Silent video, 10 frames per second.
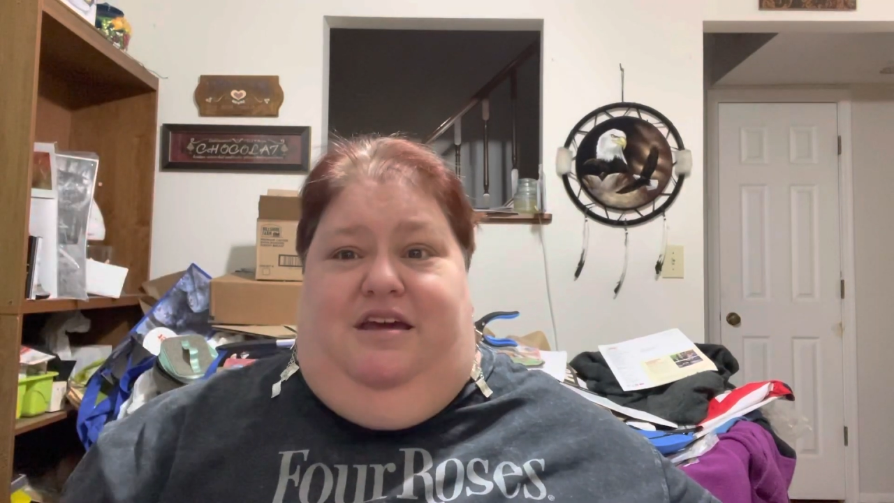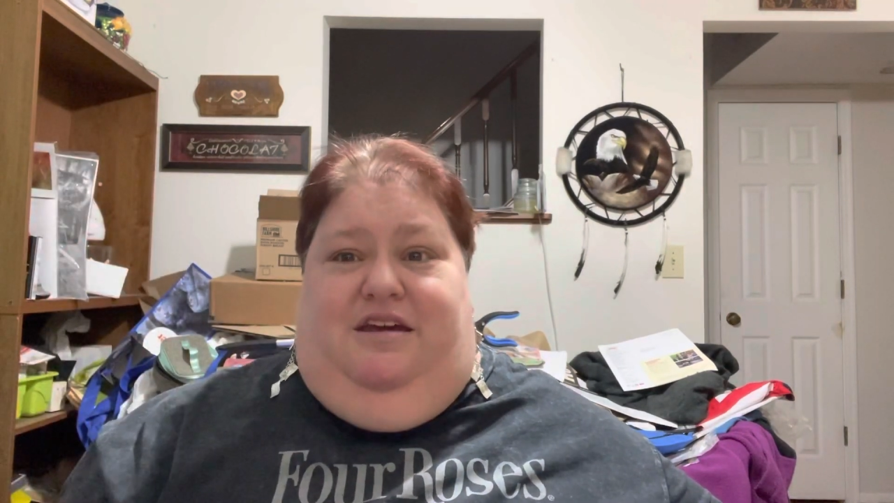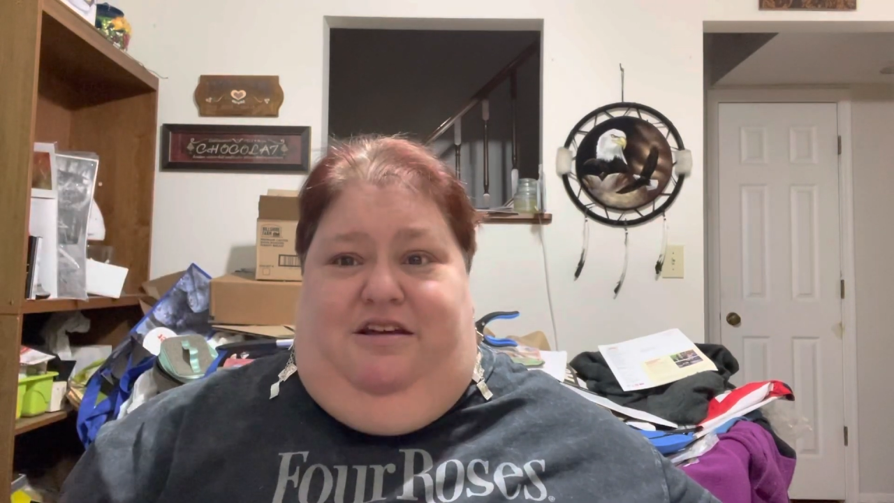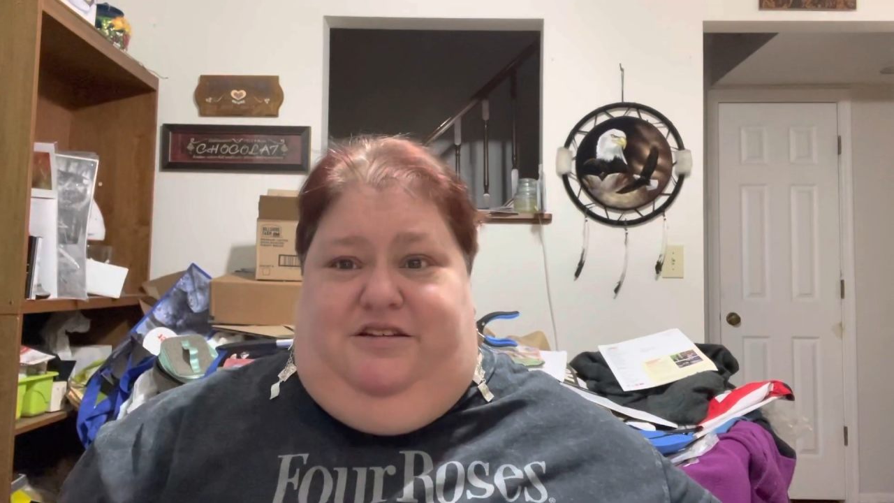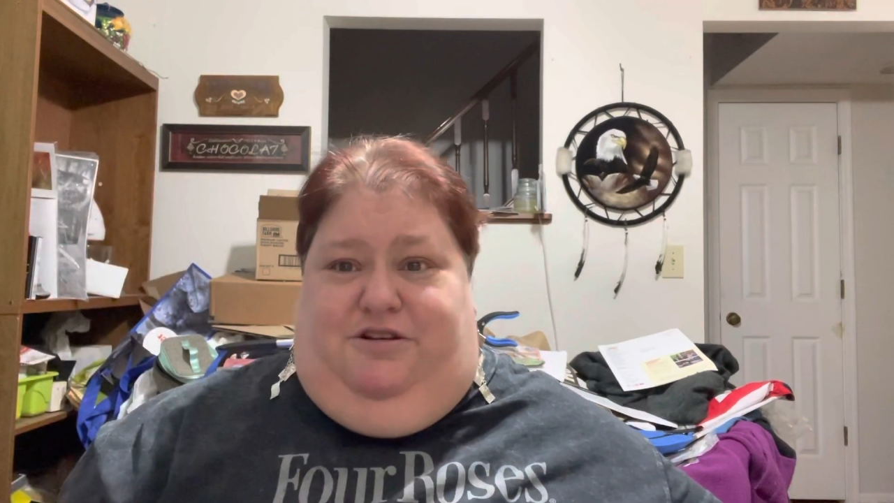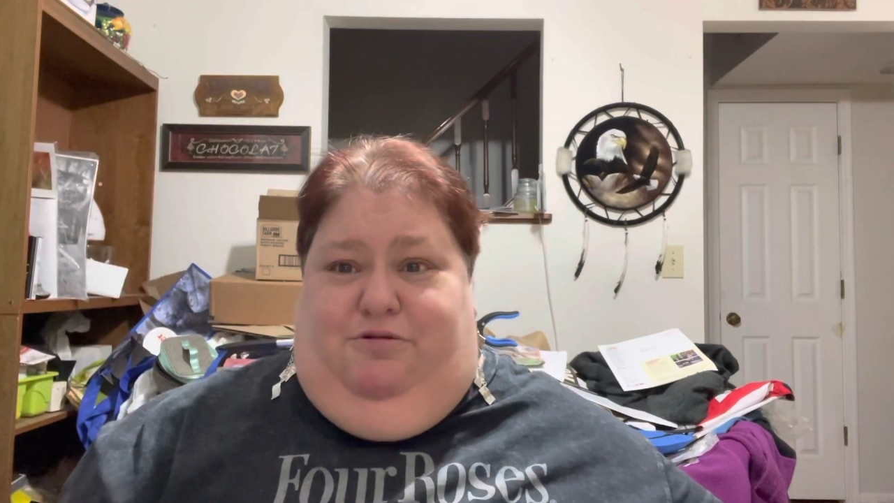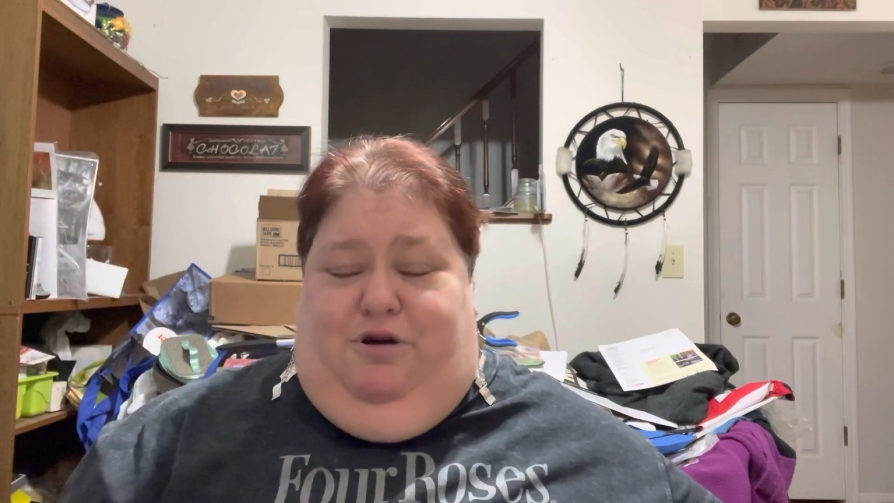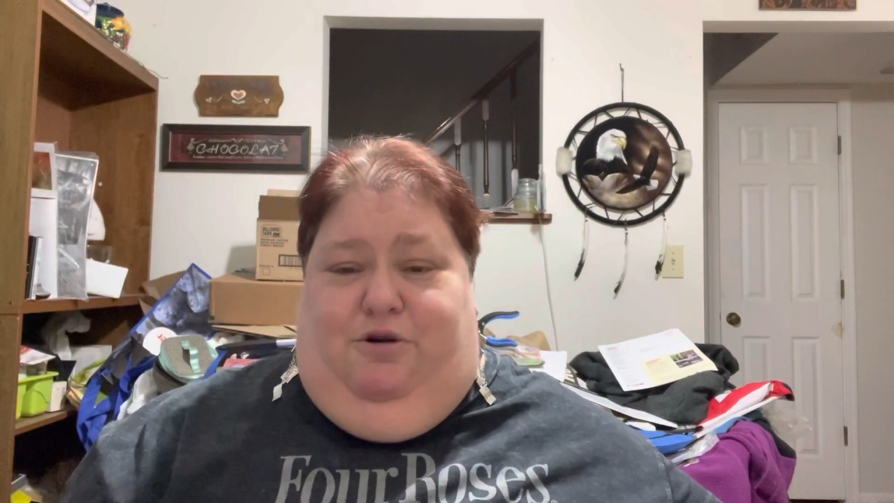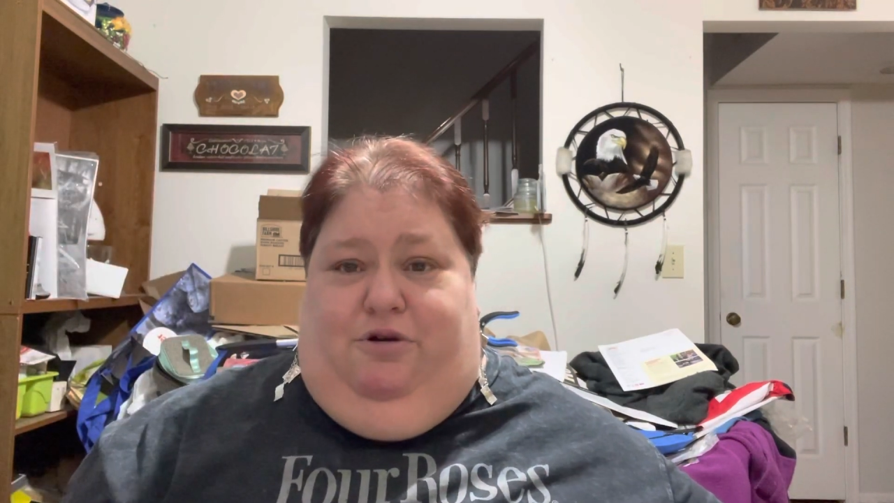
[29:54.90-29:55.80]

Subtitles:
you go,